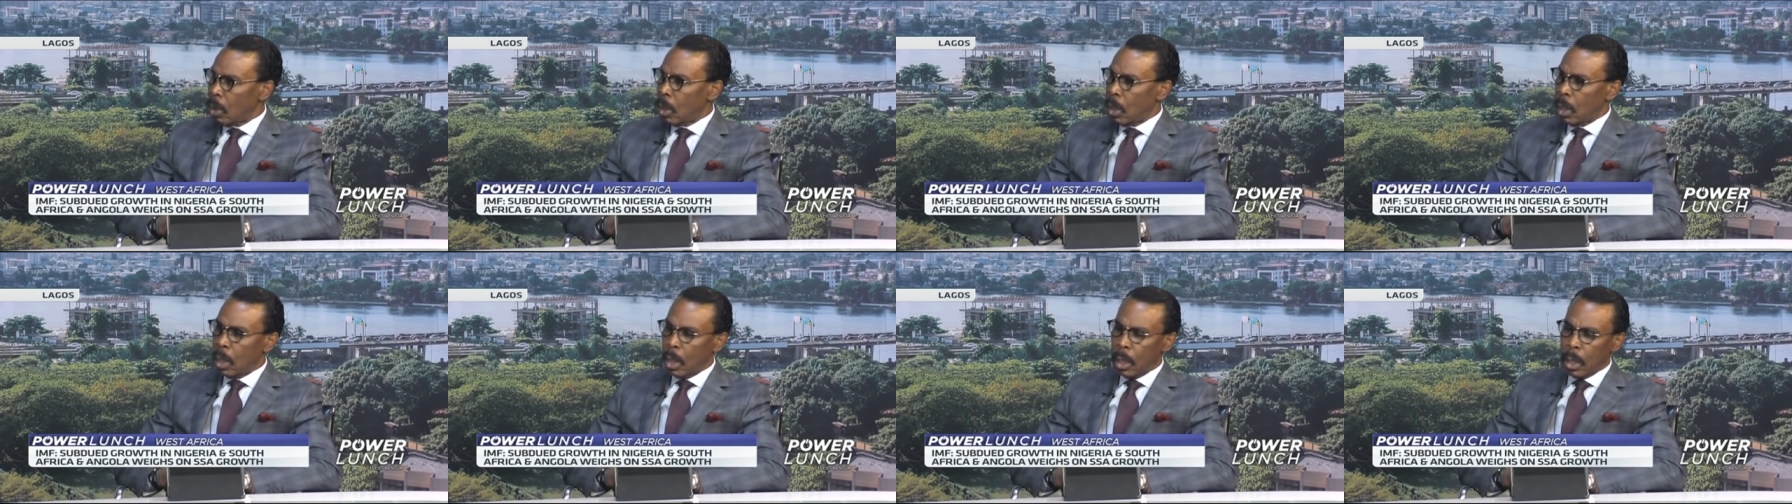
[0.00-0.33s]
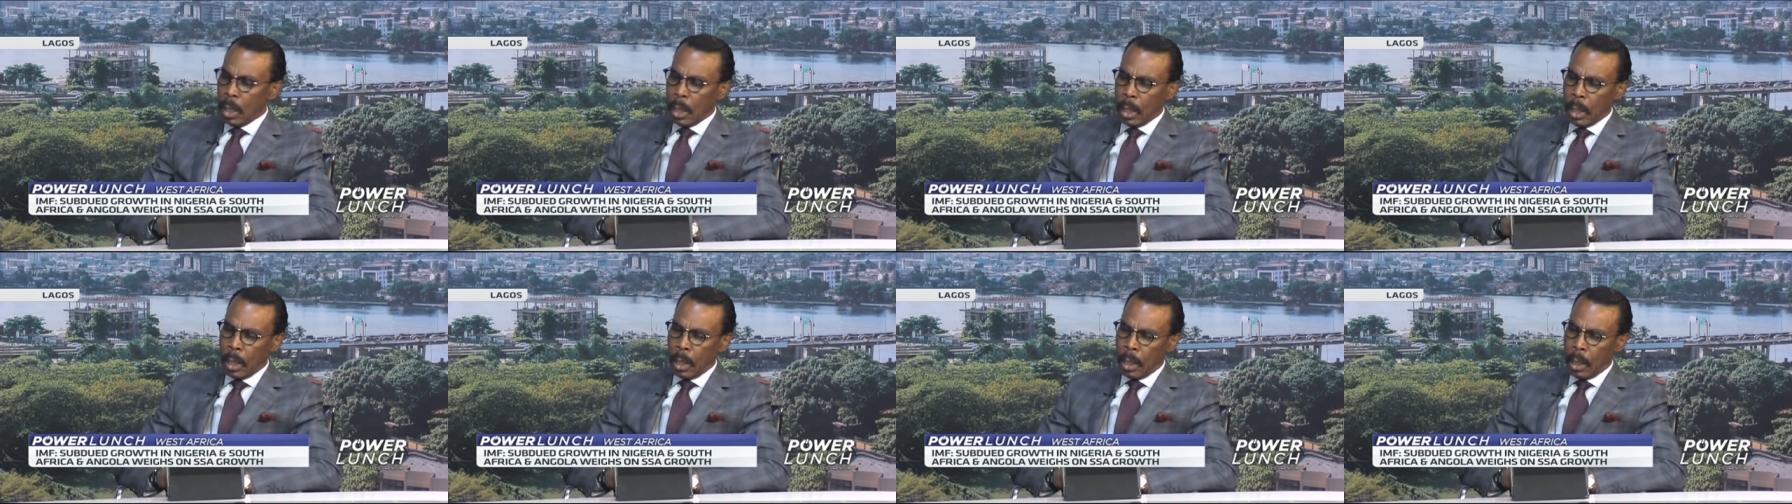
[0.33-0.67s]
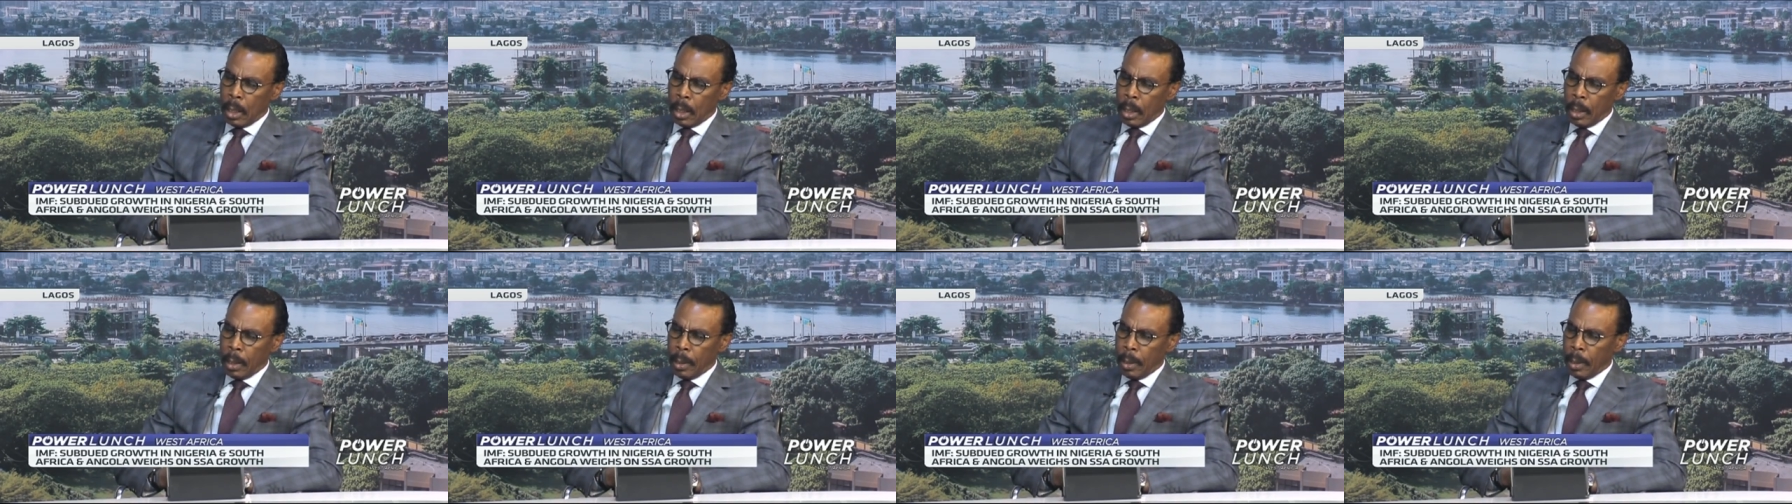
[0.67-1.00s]

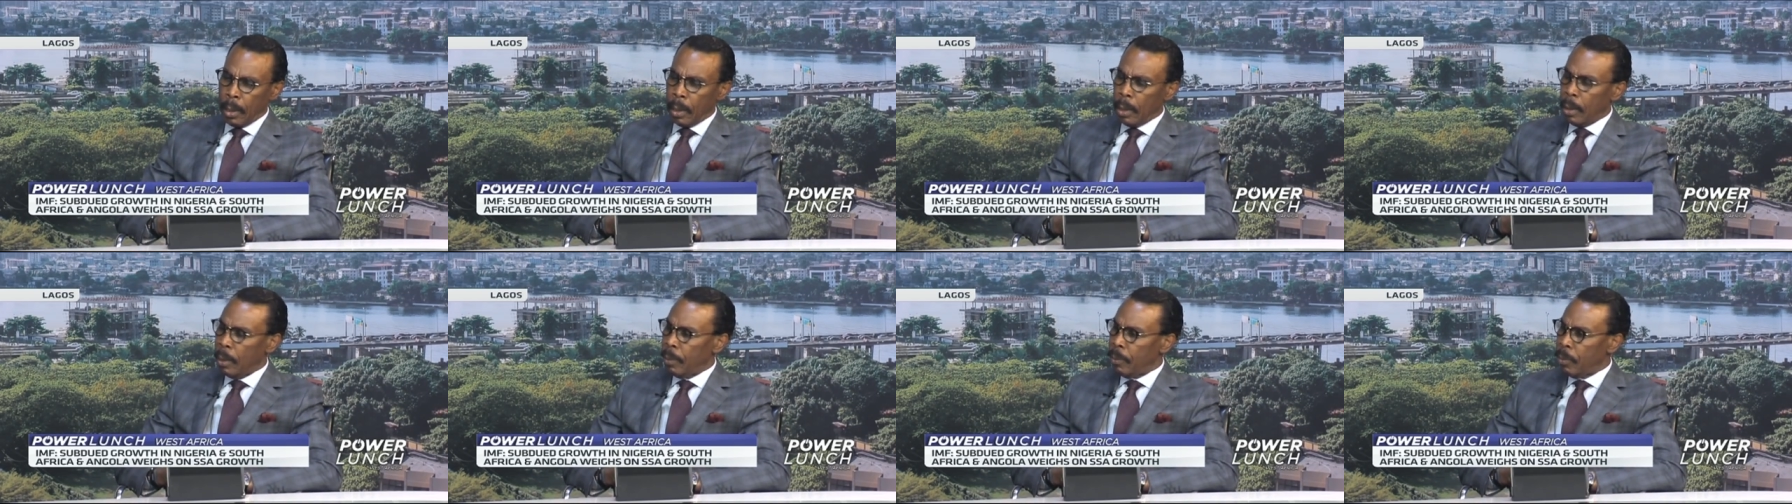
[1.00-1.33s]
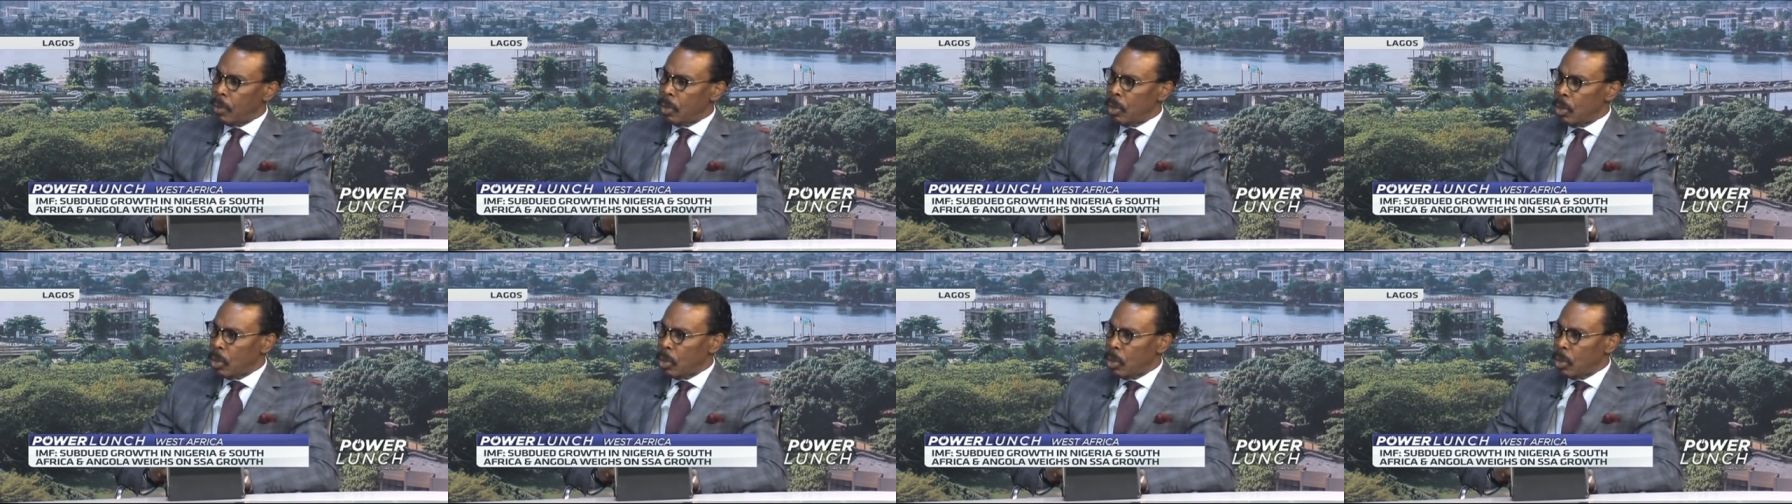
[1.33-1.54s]
uh,